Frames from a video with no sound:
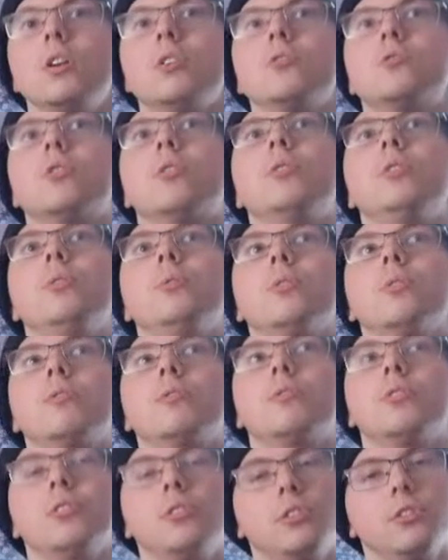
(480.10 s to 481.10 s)
So when you want to
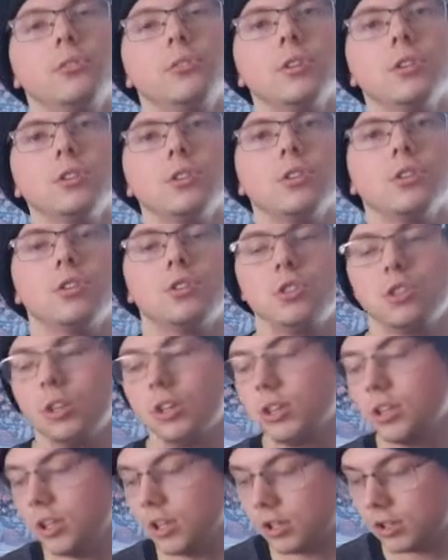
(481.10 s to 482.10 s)
further your research,
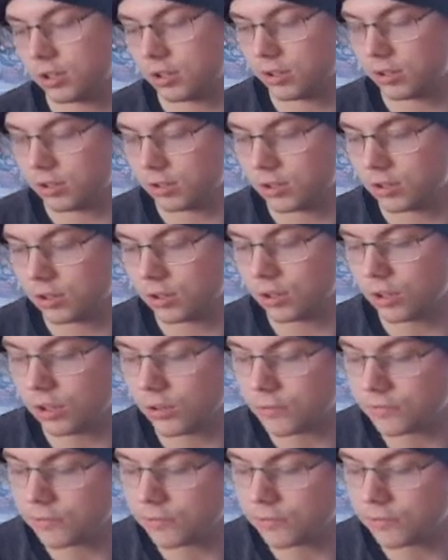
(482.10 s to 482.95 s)
you can